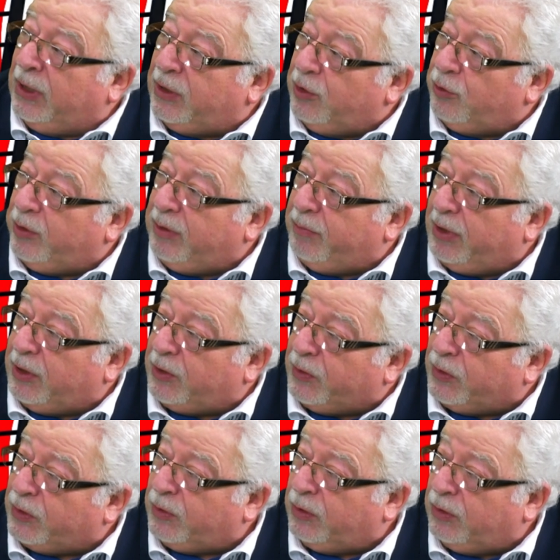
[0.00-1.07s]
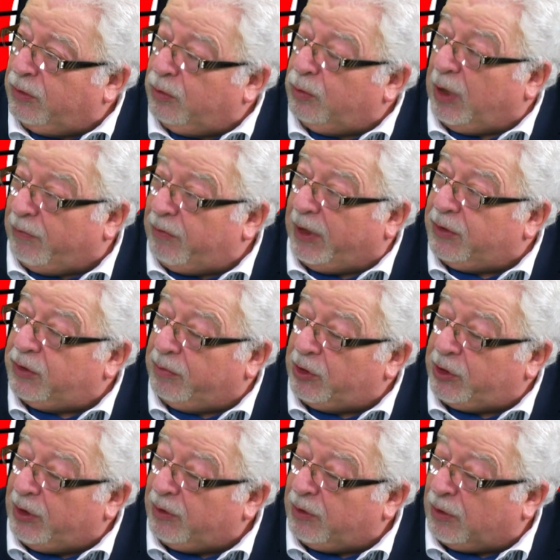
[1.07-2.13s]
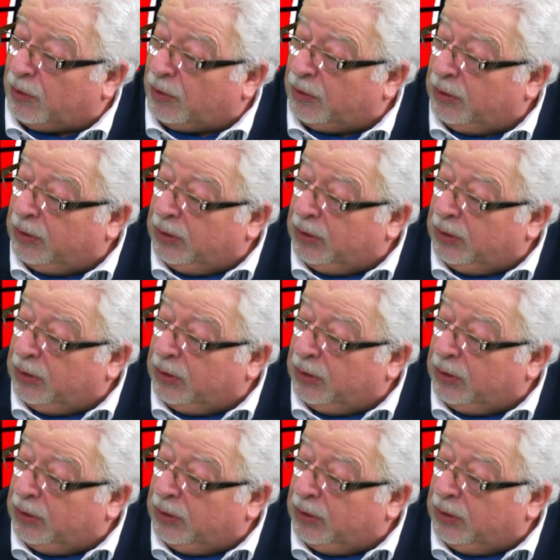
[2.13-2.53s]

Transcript: actually treat patients yeah. who have had too much alcohol.